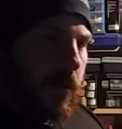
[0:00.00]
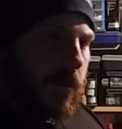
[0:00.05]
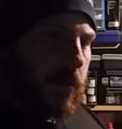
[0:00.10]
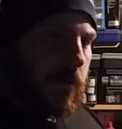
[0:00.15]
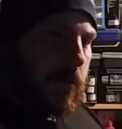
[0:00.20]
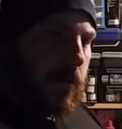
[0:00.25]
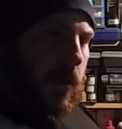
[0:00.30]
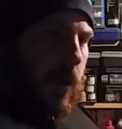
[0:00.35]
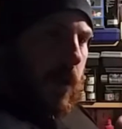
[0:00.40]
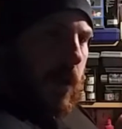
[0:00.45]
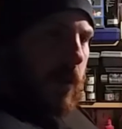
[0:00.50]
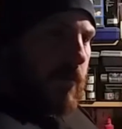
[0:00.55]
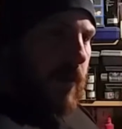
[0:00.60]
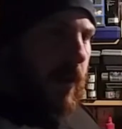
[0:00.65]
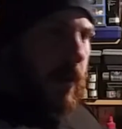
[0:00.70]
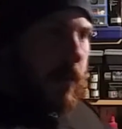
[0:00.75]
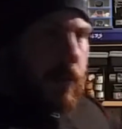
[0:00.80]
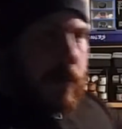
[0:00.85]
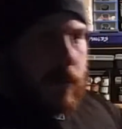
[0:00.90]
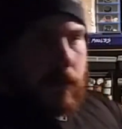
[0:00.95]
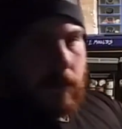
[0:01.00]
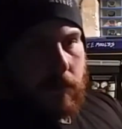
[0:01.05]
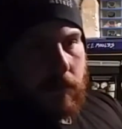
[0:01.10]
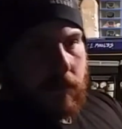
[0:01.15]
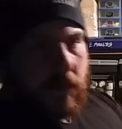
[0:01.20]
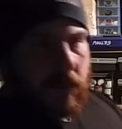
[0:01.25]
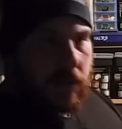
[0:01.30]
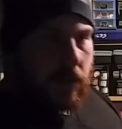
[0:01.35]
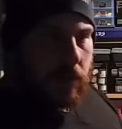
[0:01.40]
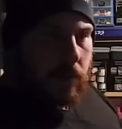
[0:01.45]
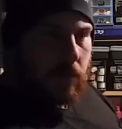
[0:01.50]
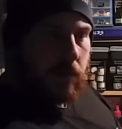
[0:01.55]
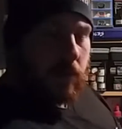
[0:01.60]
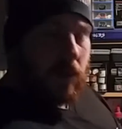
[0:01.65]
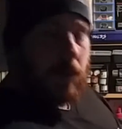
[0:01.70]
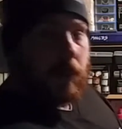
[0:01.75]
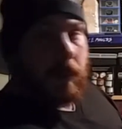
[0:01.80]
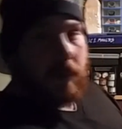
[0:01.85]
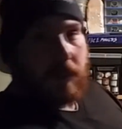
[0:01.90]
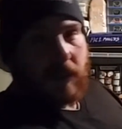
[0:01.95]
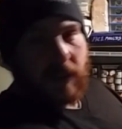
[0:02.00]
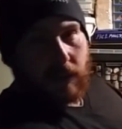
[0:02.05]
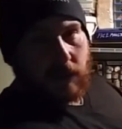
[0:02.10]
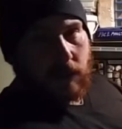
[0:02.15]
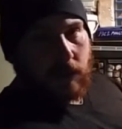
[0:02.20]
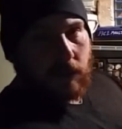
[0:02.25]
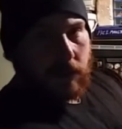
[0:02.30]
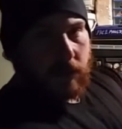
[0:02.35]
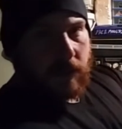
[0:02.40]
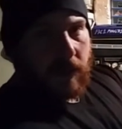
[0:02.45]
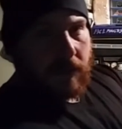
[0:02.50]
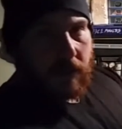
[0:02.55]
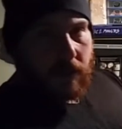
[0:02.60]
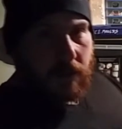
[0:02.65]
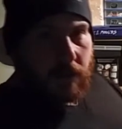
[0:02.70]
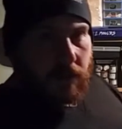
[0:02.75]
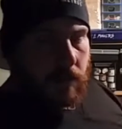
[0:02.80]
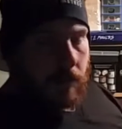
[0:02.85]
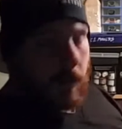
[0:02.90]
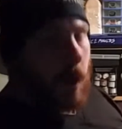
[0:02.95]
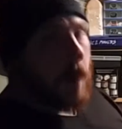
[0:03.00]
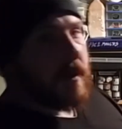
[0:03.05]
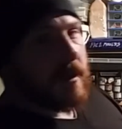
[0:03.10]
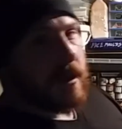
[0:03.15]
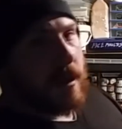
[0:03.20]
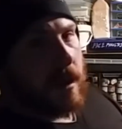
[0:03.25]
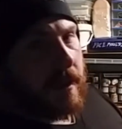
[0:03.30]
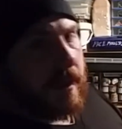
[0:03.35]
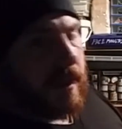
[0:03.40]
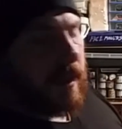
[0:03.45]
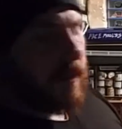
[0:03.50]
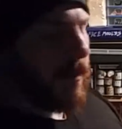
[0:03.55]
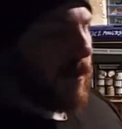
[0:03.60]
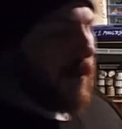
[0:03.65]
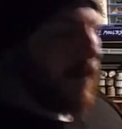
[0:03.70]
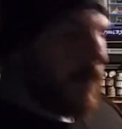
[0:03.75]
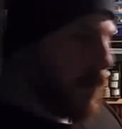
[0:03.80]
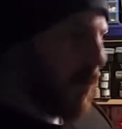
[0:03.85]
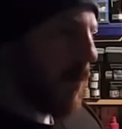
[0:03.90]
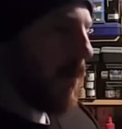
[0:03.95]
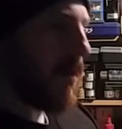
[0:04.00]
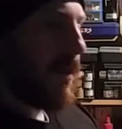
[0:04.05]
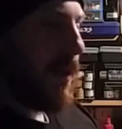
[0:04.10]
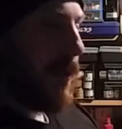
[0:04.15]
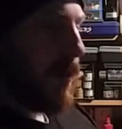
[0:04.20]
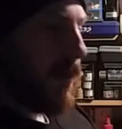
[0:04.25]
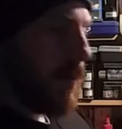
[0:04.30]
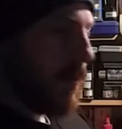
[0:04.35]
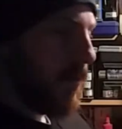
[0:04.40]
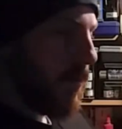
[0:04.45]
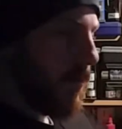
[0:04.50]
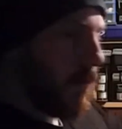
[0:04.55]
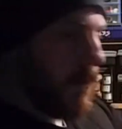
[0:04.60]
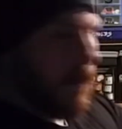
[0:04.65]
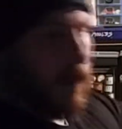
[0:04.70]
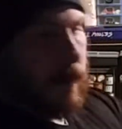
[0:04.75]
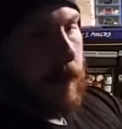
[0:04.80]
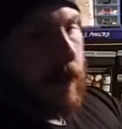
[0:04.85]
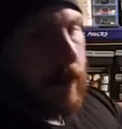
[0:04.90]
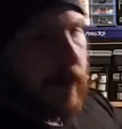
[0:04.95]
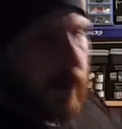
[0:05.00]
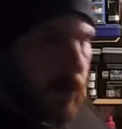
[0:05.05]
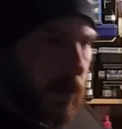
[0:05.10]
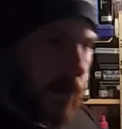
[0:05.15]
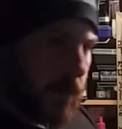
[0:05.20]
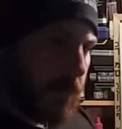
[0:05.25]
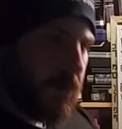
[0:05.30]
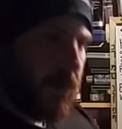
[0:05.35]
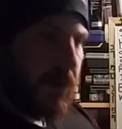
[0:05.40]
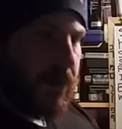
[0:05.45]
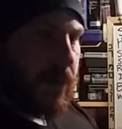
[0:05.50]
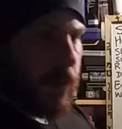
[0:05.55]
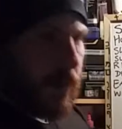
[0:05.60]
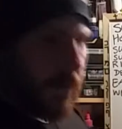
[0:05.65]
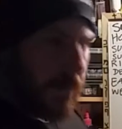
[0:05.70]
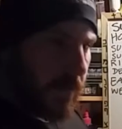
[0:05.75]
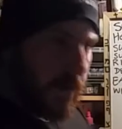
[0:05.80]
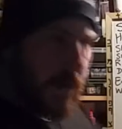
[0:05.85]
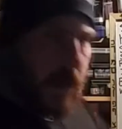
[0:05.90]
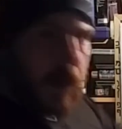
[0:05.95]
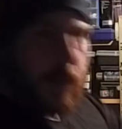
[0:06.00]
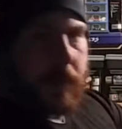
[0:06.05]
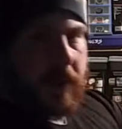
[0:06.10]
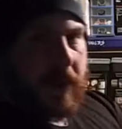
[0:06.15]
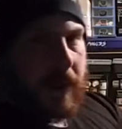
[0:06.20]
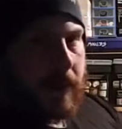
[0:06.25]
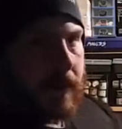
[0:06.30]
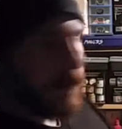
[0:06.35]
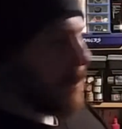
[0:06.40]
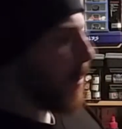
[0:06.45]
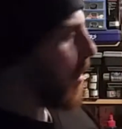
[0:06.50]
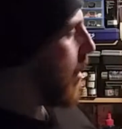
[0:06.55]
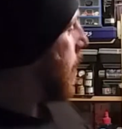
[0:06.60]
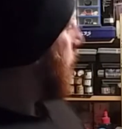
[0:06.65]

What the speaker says: Earth goes around the sun. Some people think the sun goes around the Earth. I'm open to the idea, but I'll stick with the model I was brought up with for the time being.